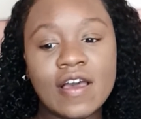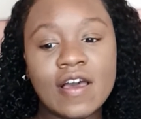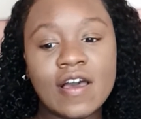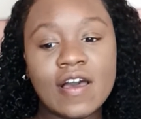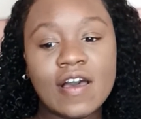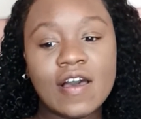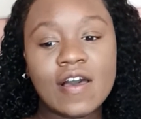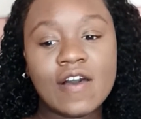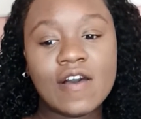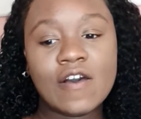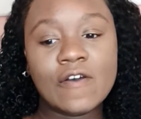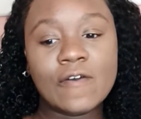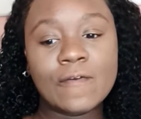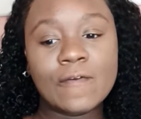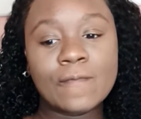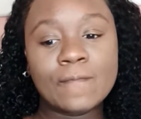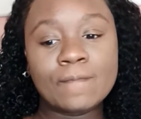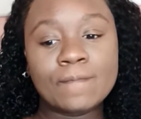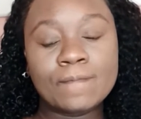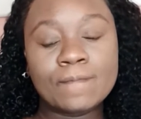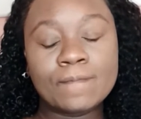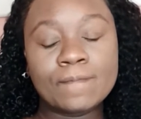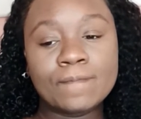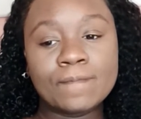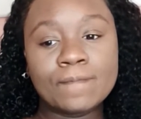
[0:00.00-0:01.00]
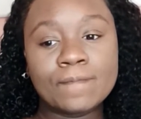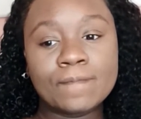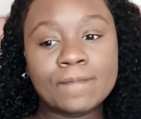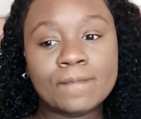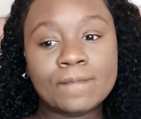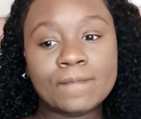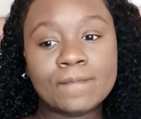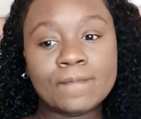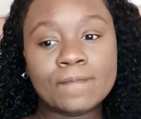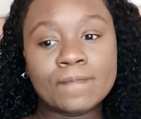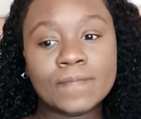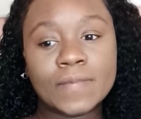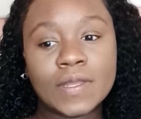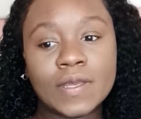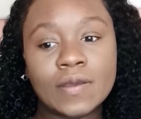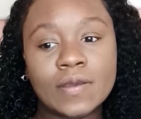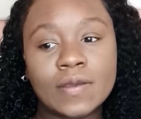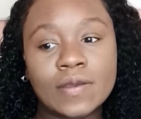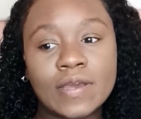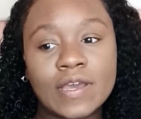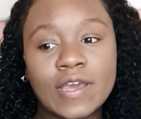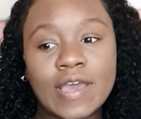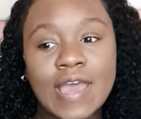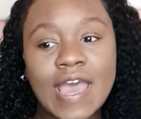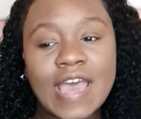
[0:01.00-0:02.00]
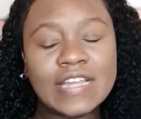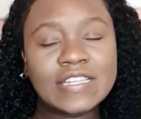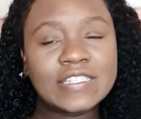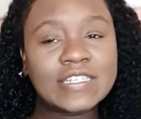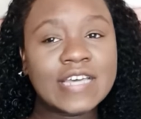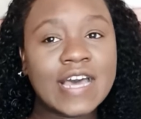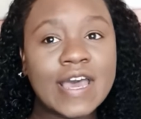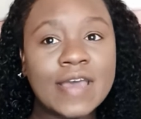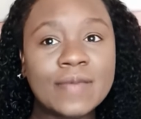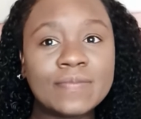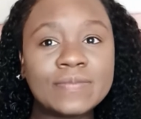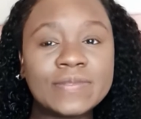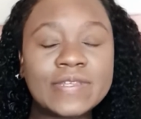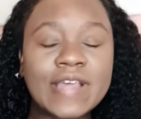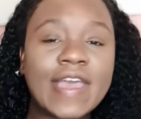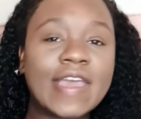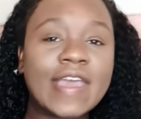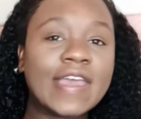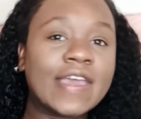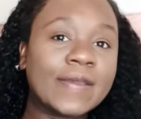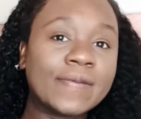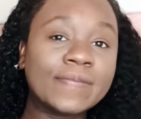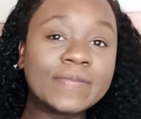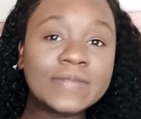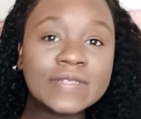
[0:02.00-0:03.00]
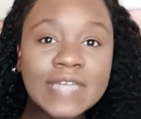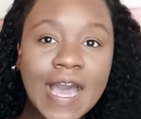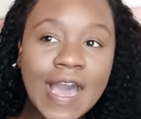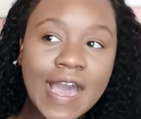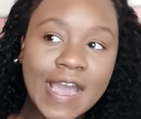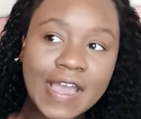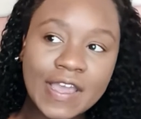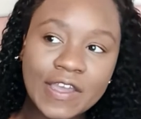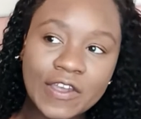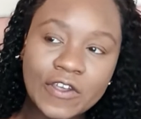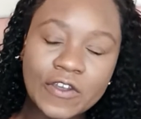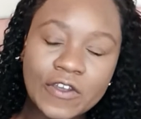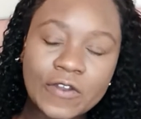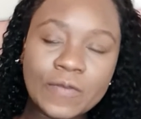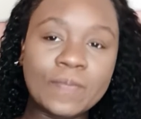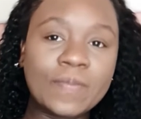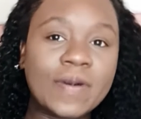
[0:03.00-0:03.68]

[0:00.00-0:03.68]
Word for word: Um, at times I am tired,